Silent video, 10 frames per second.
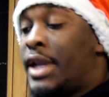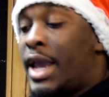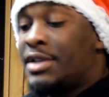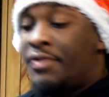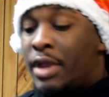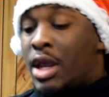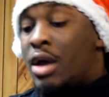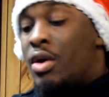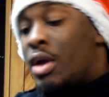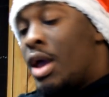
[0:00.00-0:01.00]
in today's
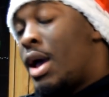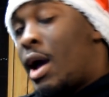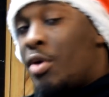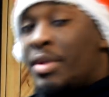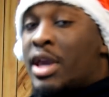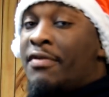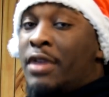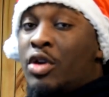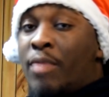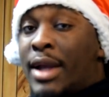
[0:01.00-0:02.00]
video, I'll be
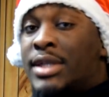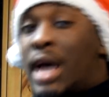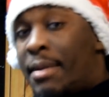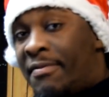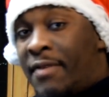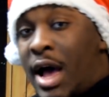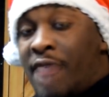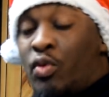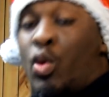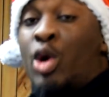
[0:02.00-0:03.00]
giving you my top
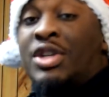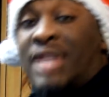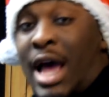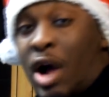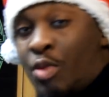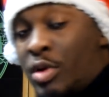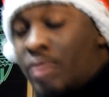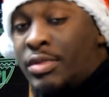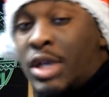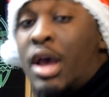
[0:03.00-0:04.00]
5 worst
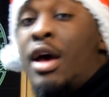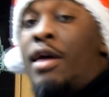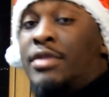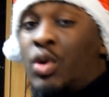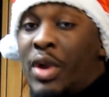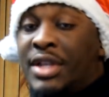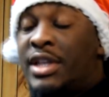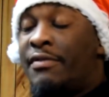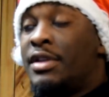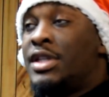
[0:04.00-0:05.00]
albums of
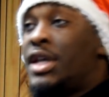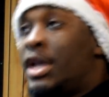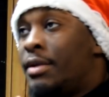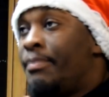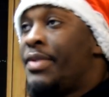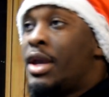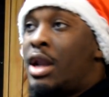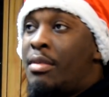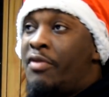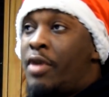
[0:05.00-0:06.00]
2017.
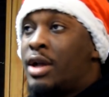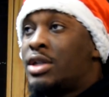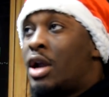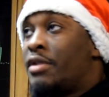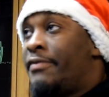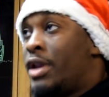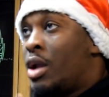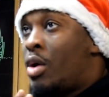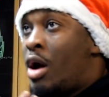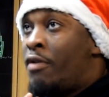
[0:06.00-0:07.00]
Now before I start the
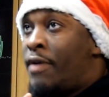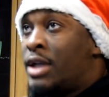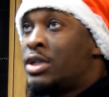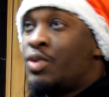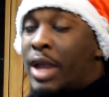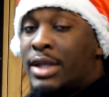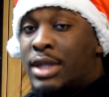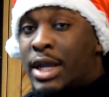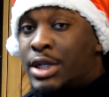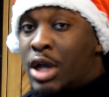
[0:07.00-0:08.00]
video off, I just would
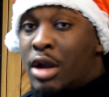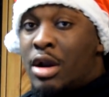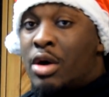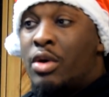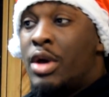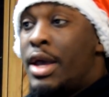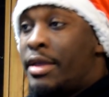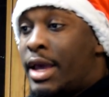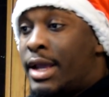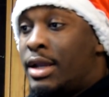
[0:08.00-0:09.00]
like to let y'all know
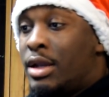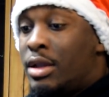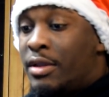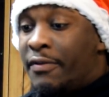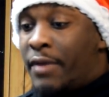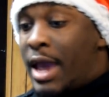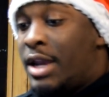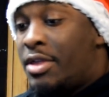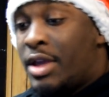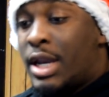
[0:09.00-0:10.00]
that
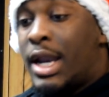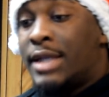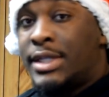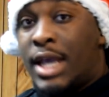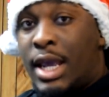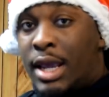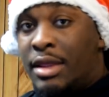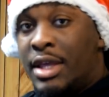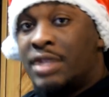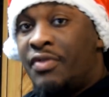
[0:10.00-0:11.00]
anything that I
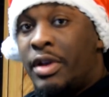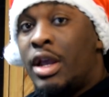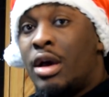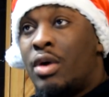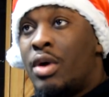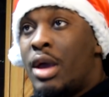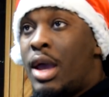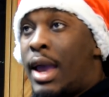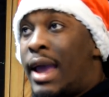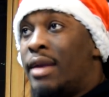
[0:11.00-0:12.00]
say in this video
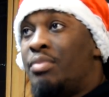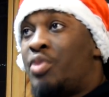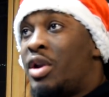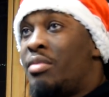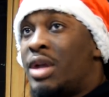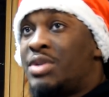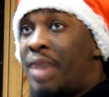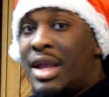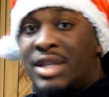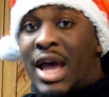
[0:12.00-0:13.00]
and pretty
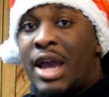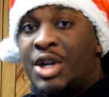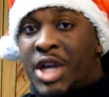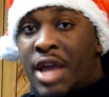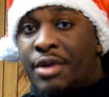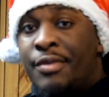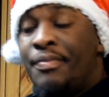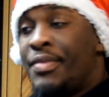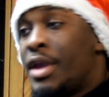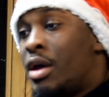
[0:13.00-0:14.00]
much my entire
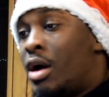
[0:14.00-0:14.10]
channel,